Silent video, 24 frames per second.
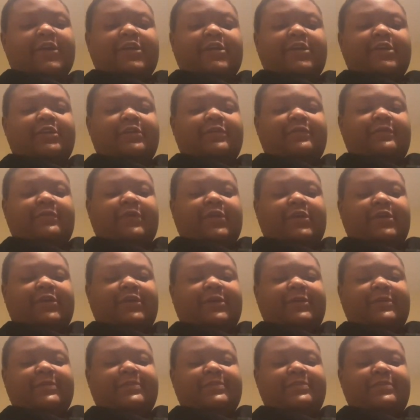I couldn't wake
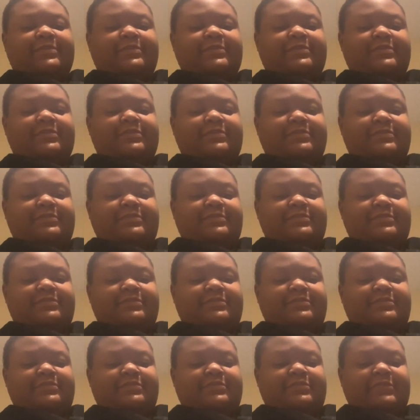up.
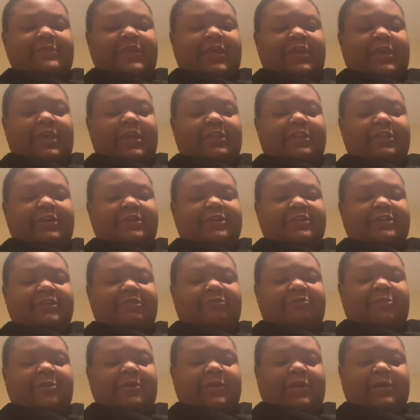Like, I literally
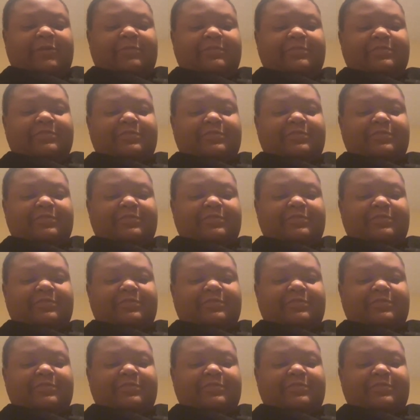woke up